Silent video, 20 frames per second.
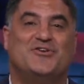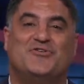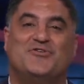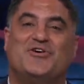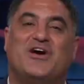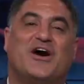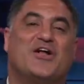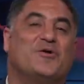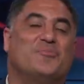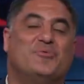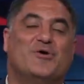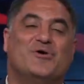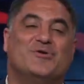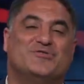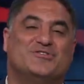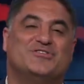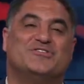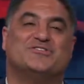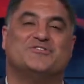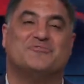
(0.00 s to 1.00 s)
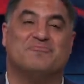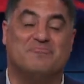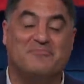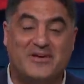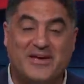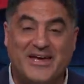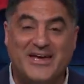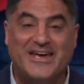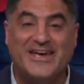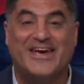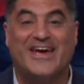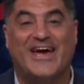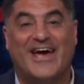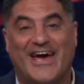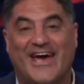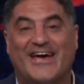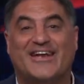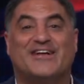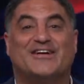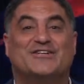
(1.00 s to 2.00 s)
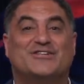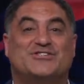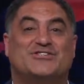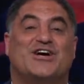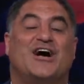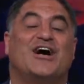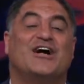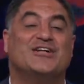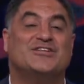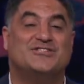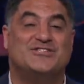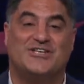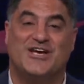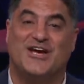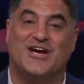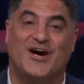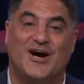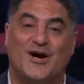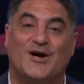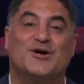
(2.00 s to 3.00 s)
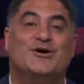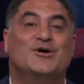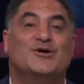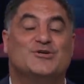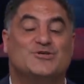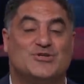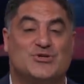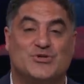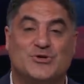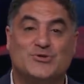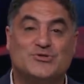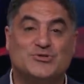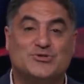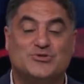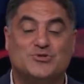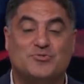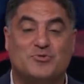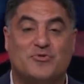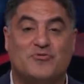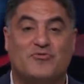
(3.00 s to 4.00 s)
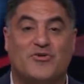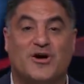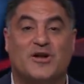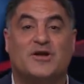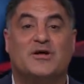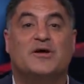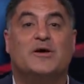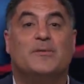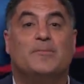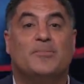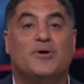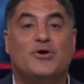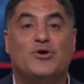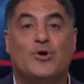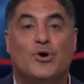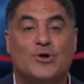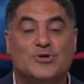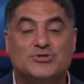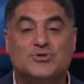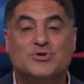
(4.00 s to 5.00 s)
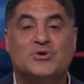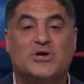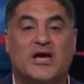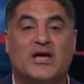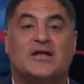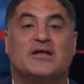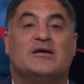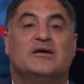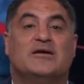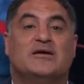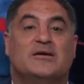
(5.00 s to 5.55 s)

You've got emojis of me, Ana, John, JR. So those are super fun. But you also get